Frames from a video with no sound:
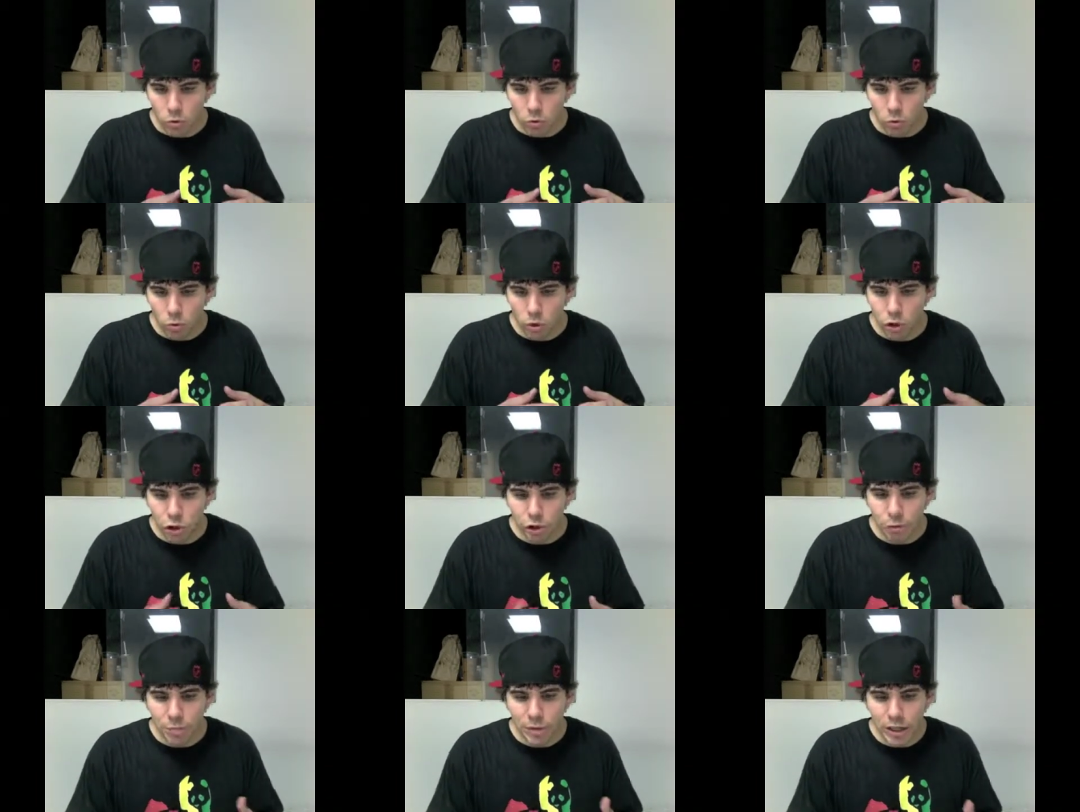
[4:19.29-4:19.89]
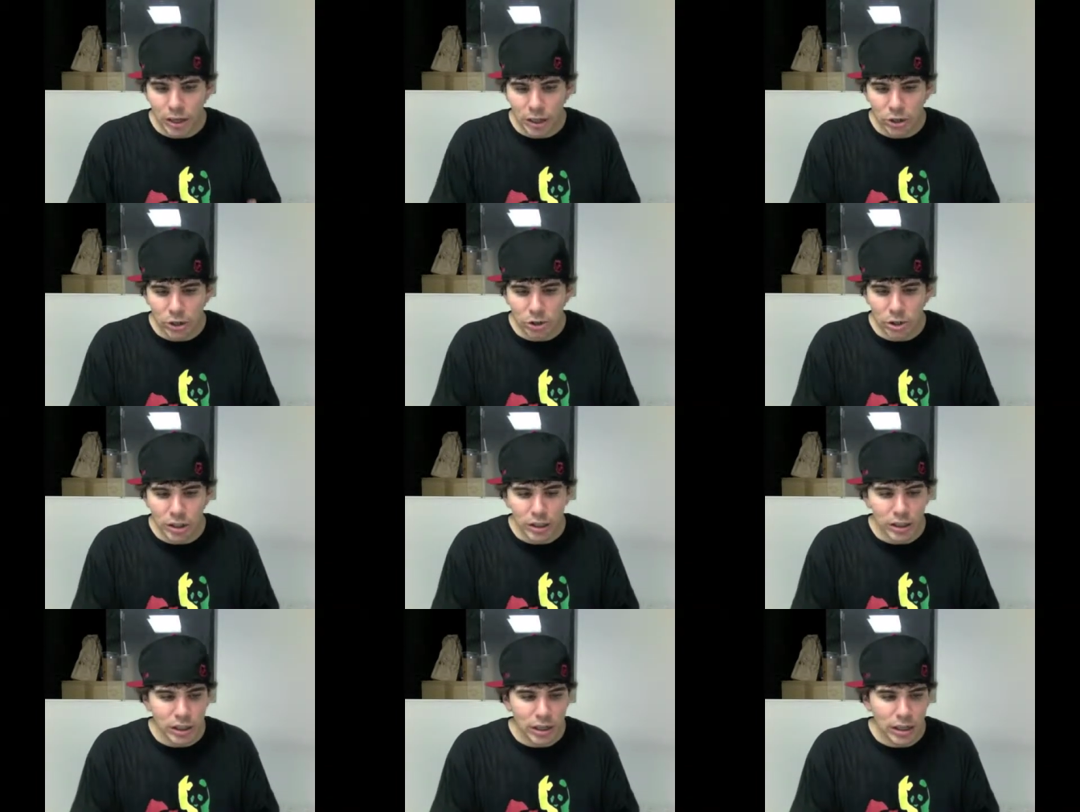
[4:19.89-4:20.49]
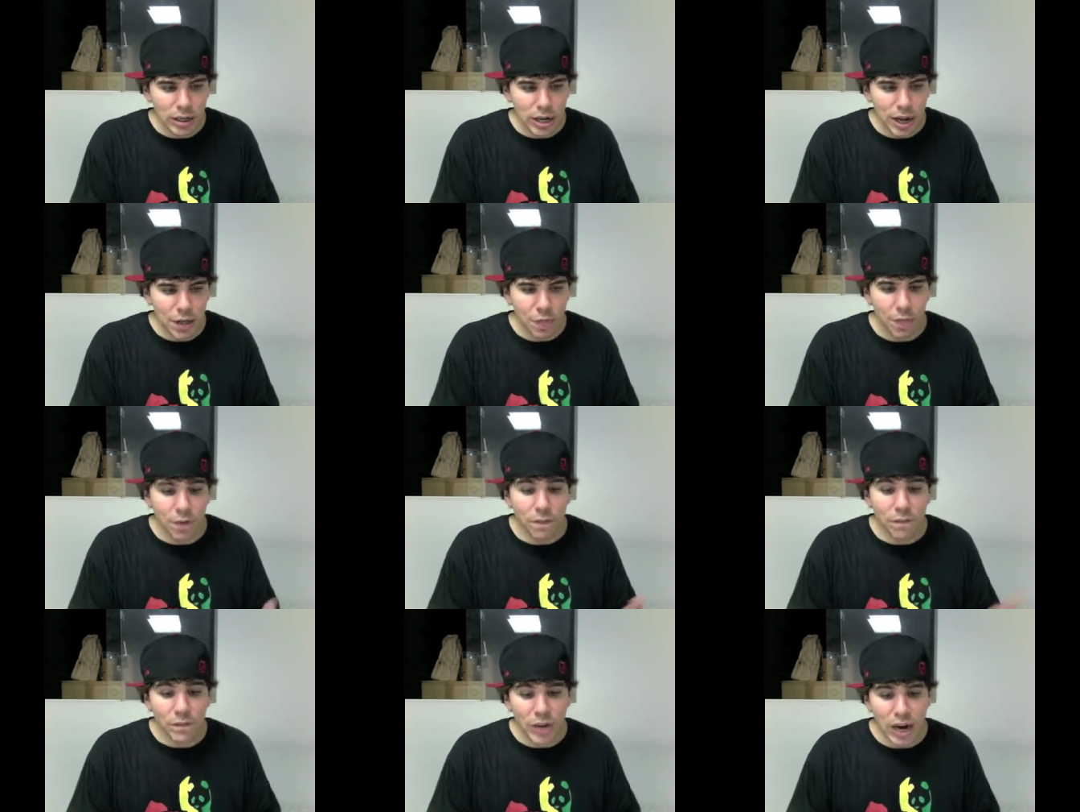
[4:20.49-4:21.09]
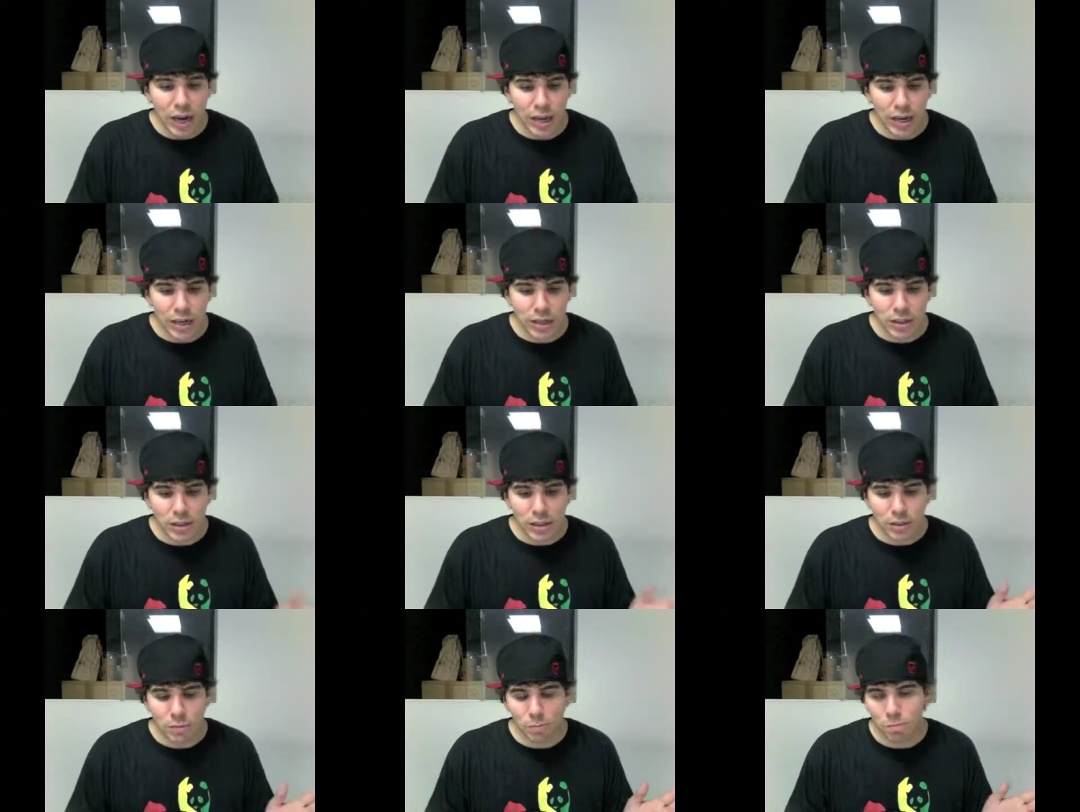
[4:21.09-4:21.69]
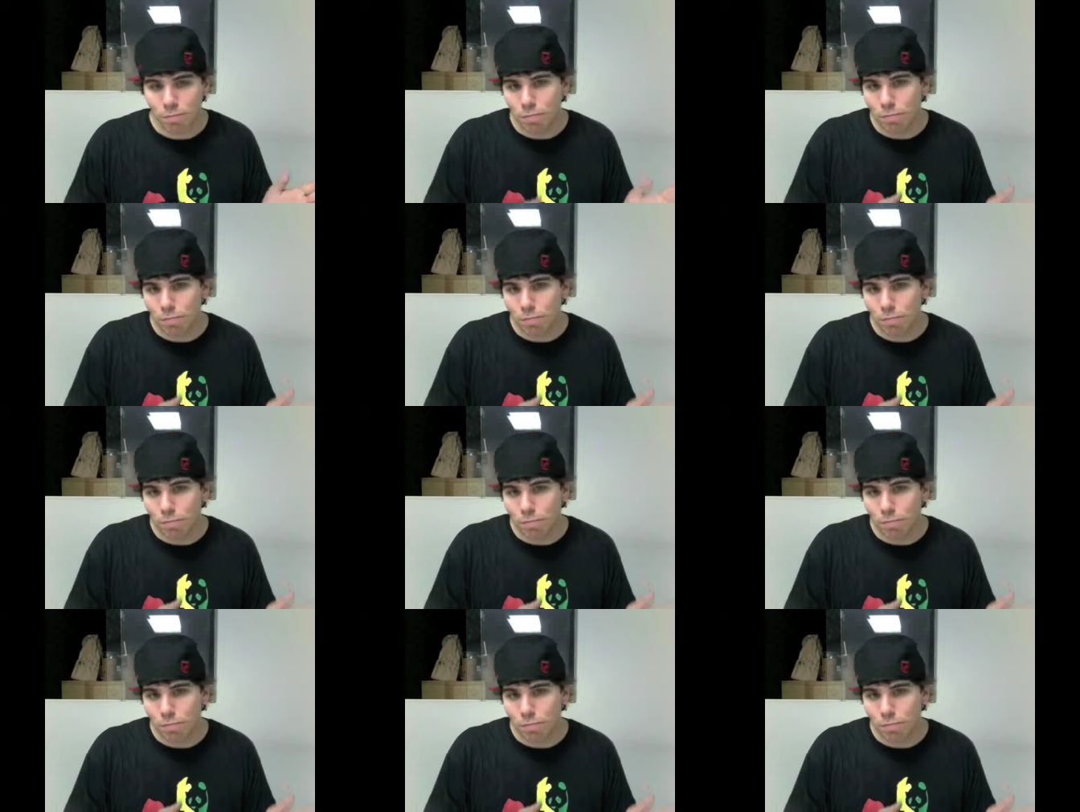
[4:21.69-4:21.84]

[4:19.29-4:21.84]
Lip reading: Would you be interested in the finest